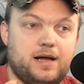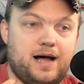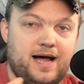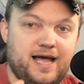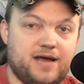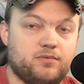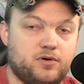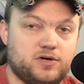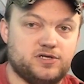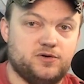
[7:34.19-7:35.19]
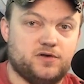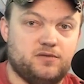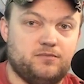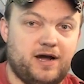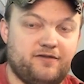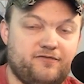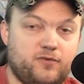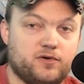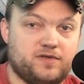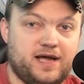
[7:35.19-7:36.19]
I had Broken Tooth on my
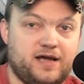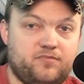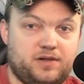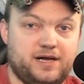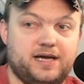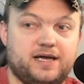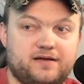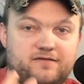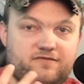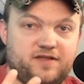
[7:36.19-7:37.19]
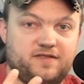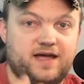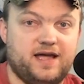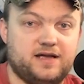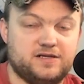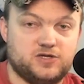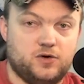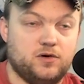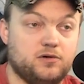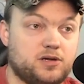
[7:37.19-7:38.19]
4th day of playing, 5th day total.